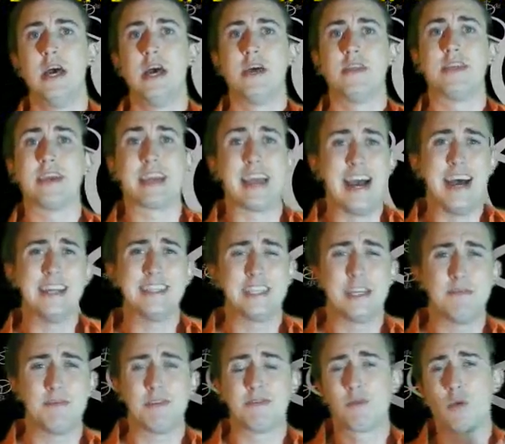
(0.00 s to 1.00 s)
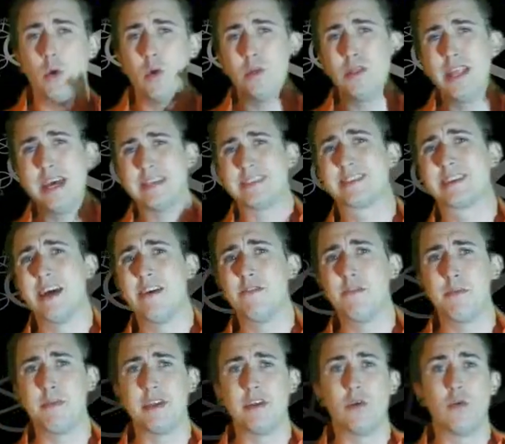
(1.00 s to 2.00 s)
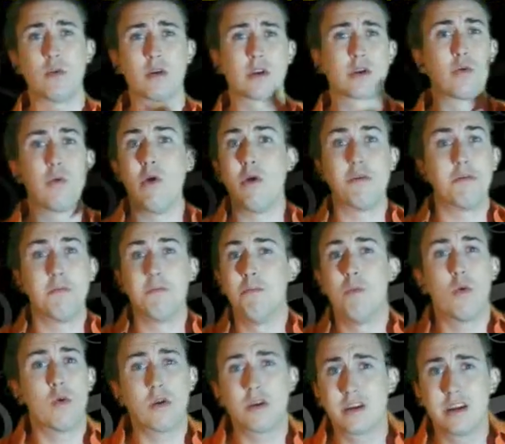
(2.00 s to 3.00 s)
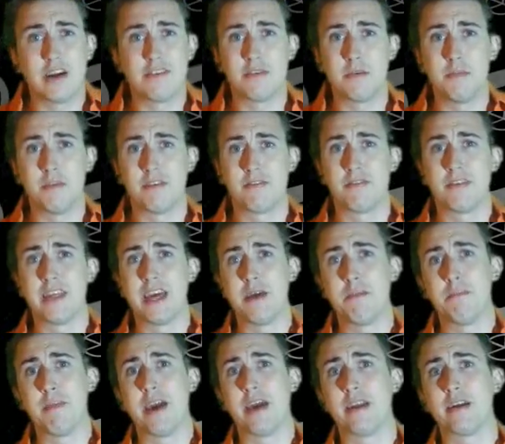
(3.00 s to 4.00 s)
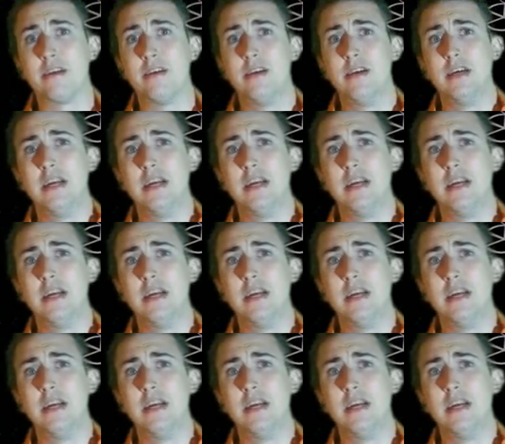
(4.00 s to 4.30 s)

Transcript: The concept of, quote, less government or, quote, more government for that matter,